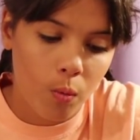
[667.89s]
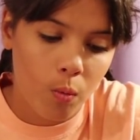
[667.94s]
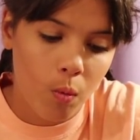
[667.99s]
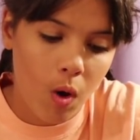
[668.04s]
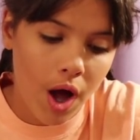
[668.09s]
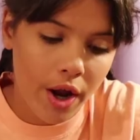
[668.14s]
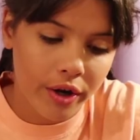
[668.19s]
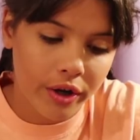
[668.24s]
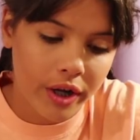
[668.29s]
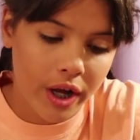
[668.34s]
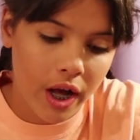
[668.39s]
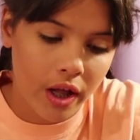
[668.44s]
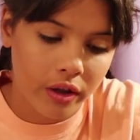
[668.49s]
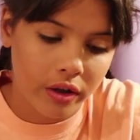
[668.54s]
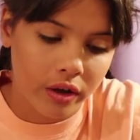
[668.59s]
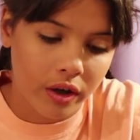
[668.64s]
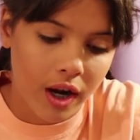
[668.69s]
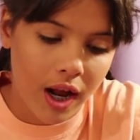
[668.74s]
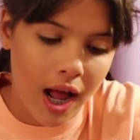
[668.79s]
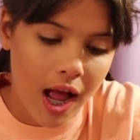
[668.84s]

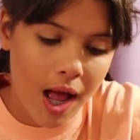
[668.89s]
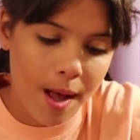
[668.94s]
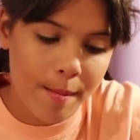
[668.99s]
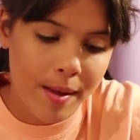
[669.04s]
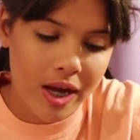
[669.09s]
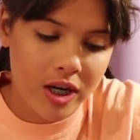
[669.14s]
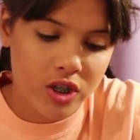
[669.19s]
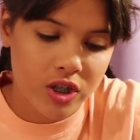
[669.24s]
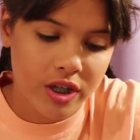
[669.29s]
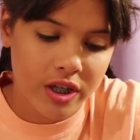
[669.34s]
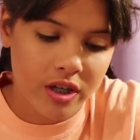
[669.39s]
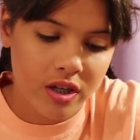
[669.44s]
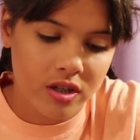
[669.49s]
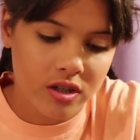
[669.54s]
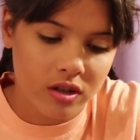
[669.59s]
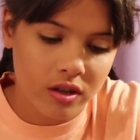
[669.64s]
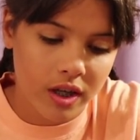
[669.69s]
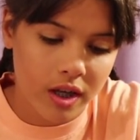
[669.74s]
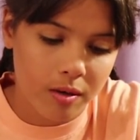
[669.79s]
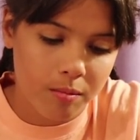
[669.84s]
Watercolor. I'm actually going to
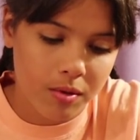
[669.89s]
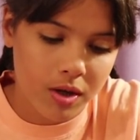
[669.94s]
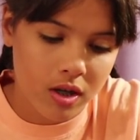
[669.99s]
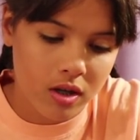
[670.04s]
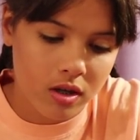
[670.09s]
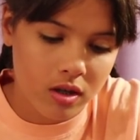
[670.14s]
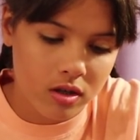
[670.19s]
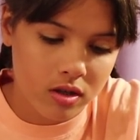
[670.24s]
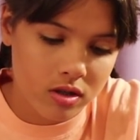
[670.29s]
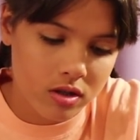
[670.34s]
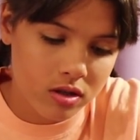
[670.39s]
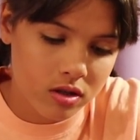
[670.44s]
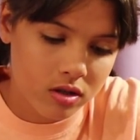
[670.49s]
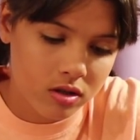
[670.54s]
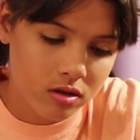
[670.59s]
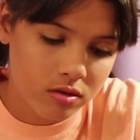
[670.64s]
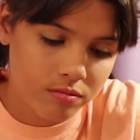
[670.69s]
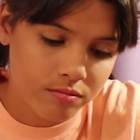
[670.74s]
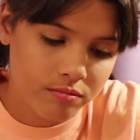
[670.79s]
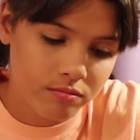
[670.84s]
delete
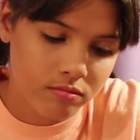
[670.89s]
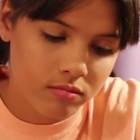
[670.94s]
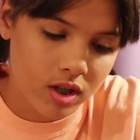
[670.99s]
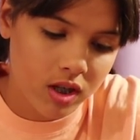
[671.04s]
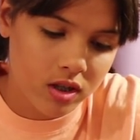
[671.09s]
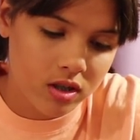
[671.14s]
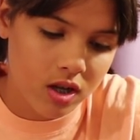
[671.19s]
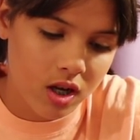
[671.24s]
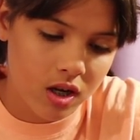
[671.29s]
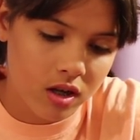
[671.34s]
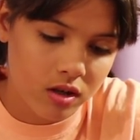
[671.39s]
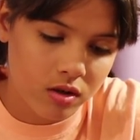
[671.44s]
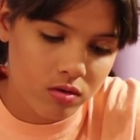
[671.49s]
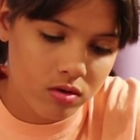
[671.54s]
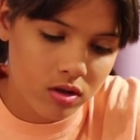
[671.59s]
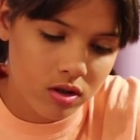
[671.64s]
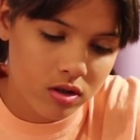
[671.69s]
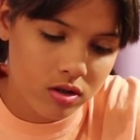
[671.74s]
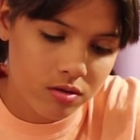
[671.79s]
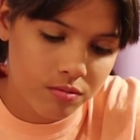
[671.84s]
because it's kind of
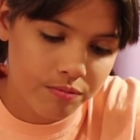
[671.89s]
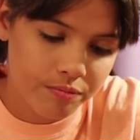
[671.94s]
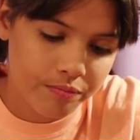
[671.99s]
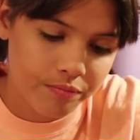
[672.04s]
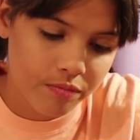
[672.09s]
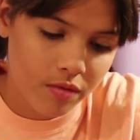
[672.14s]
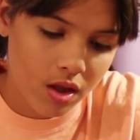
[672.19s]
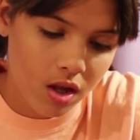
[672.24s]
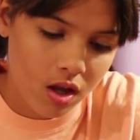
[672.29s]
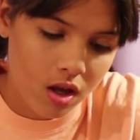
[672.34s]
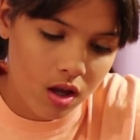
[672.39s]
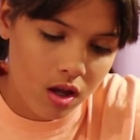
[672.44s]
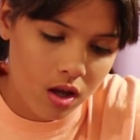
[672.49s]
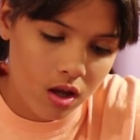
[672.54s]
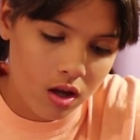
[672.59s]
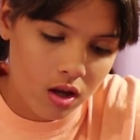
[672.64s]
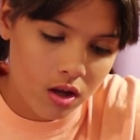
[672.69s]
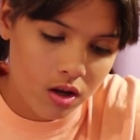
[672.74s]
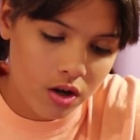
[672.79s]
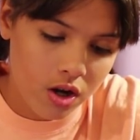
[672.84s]
useless.
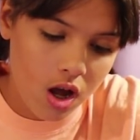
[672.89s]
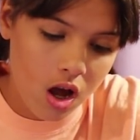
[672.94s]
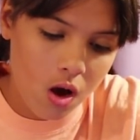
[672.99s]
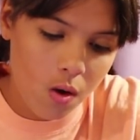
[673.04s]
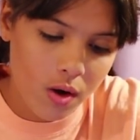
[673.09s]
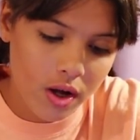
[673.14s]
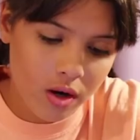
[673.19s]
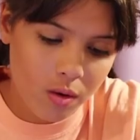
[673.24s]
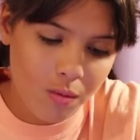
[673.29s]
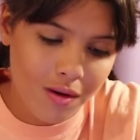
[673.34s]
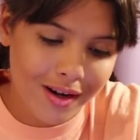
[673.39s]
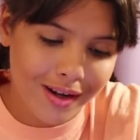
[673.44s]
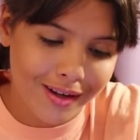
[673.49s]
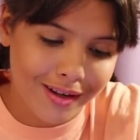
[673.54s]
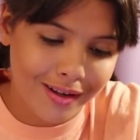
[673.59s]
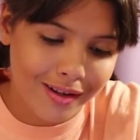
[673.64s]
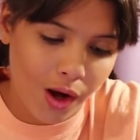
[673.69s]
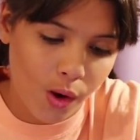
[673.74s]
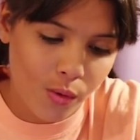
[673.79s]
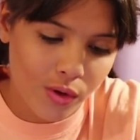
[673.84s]
No, I don't want
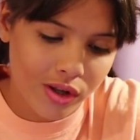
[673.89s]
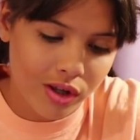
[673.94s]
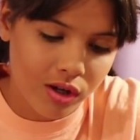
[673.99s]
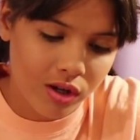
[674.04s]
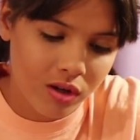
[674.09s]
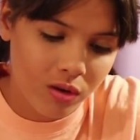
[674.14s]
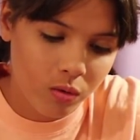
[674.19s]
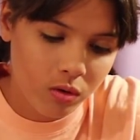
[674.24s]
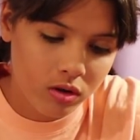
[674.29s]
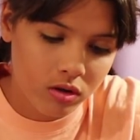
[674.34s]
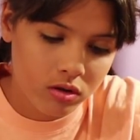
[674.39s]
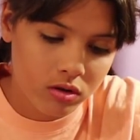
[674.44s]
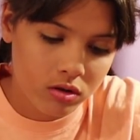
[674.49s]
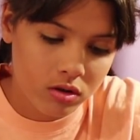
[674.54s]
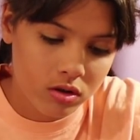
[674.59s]
to go to you.